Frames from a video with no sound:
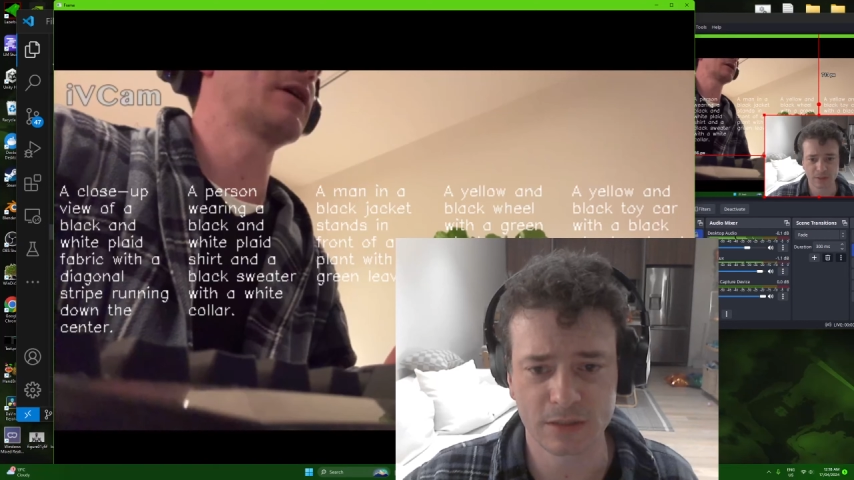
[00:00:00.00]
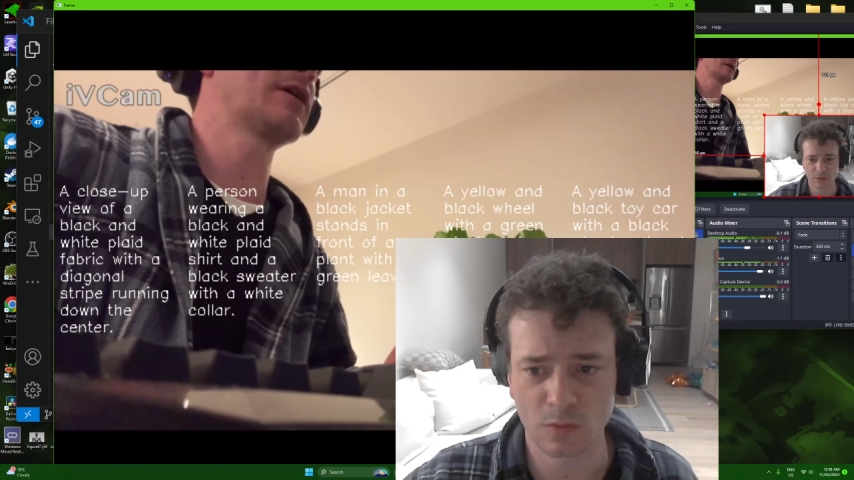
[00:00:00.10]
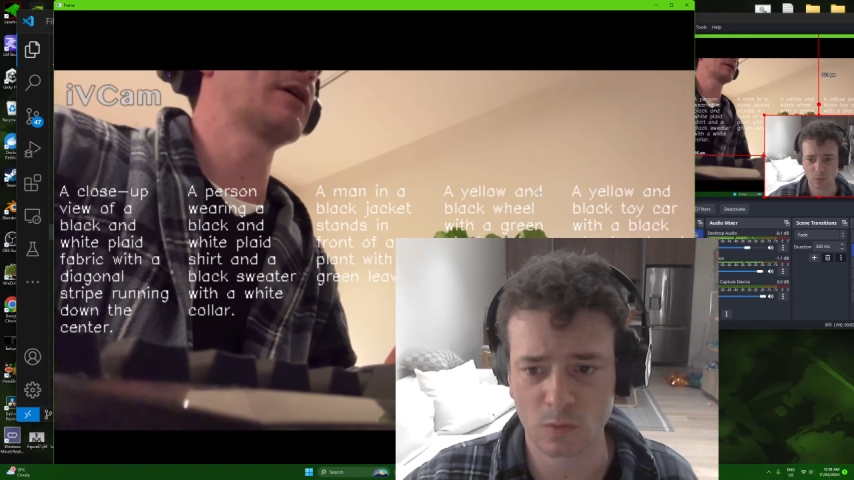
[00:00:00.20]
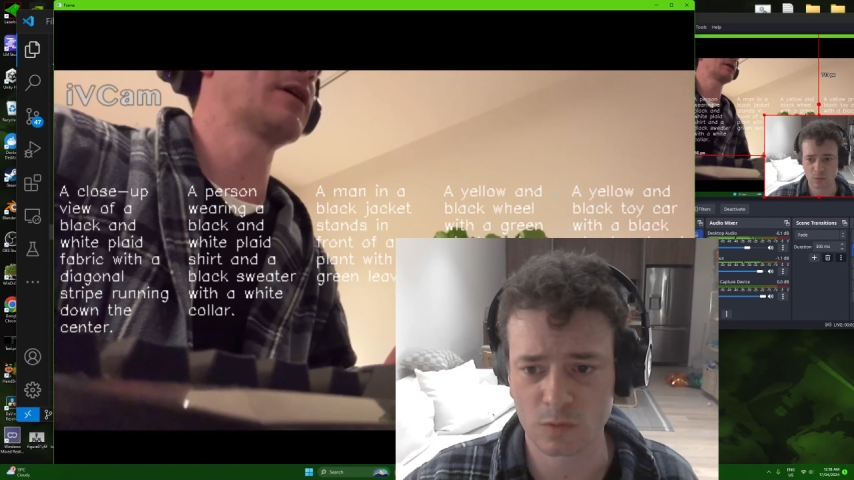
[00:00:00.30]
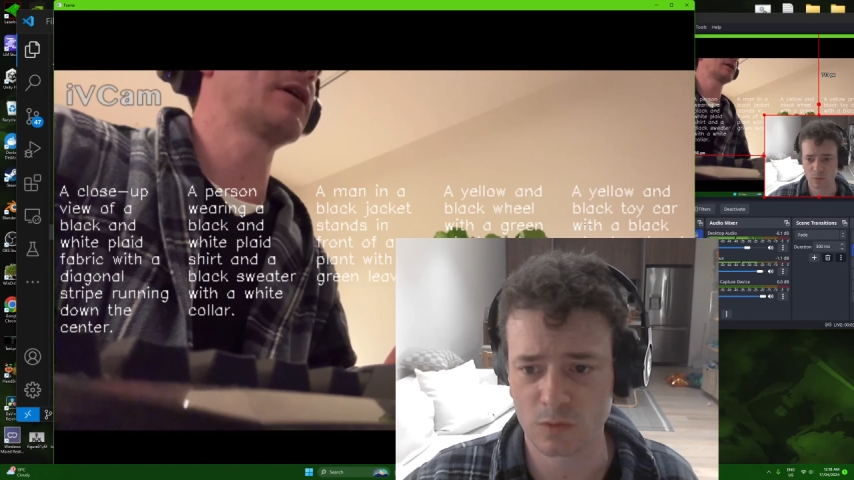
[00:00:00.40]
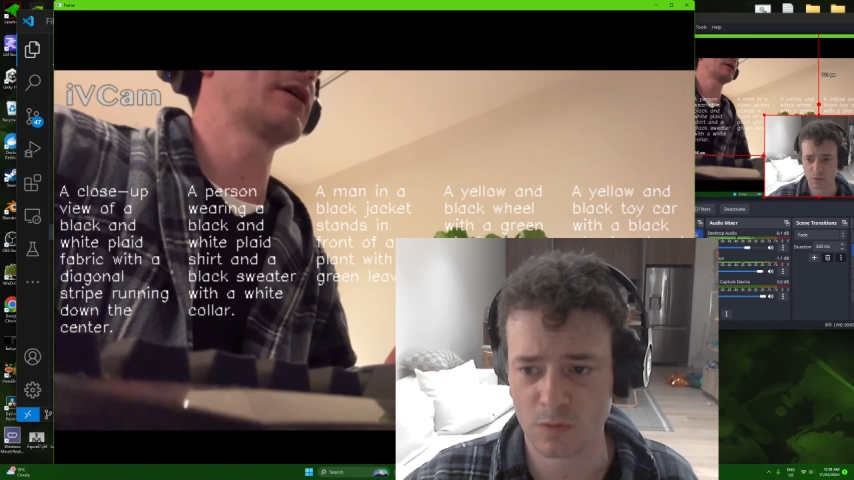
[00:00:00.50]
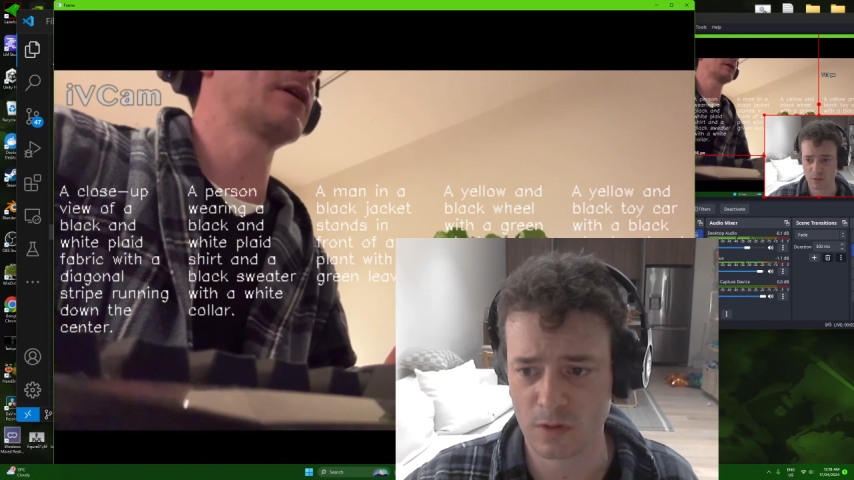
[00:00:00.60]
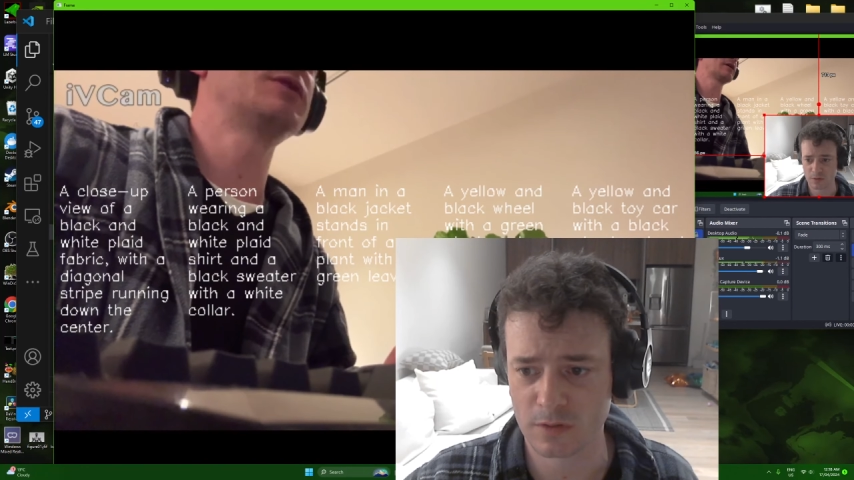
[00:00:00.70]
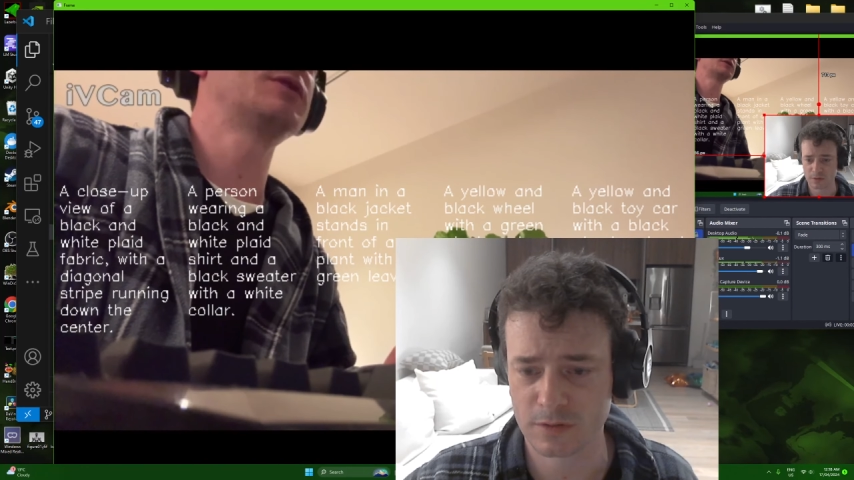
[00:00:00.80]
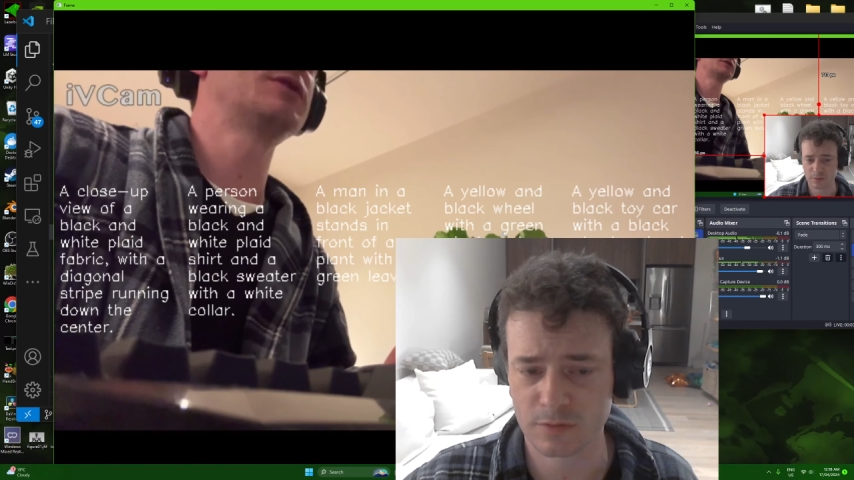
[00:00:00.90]
it goes
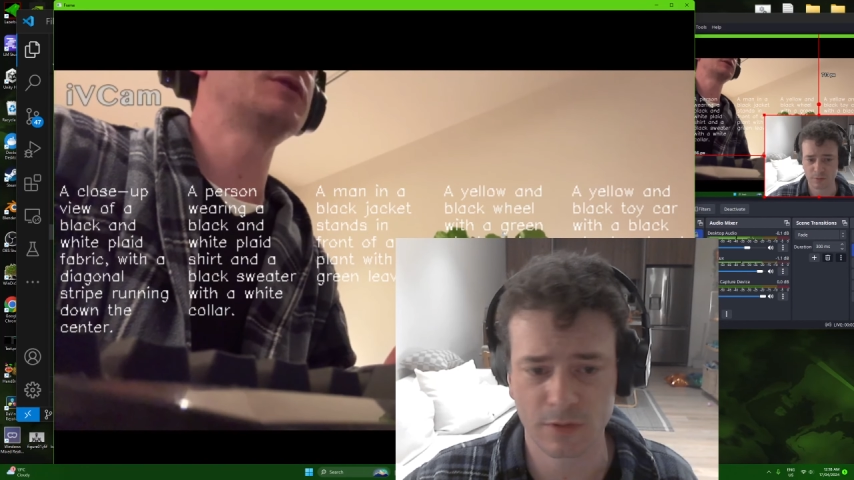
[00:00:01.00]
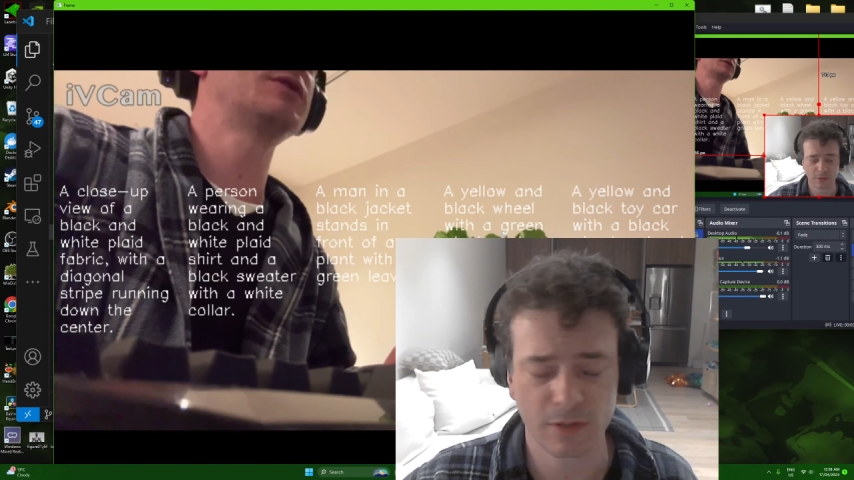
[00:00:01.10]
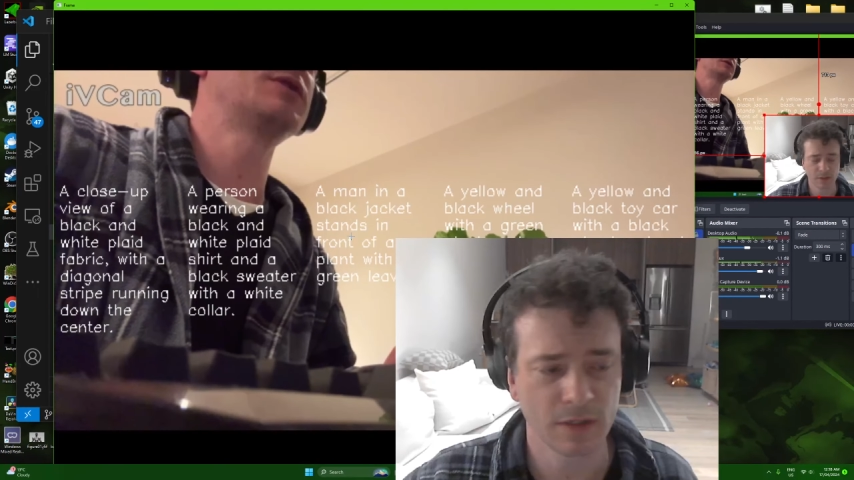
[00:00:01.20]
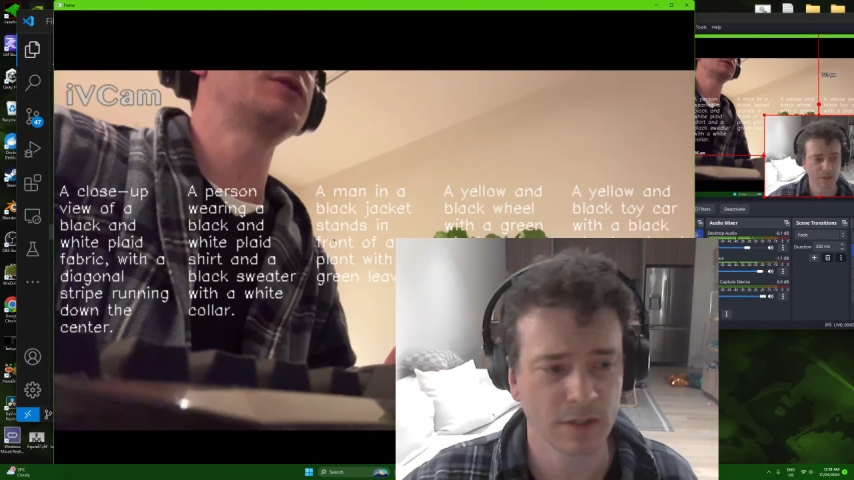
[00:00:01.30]
across, right?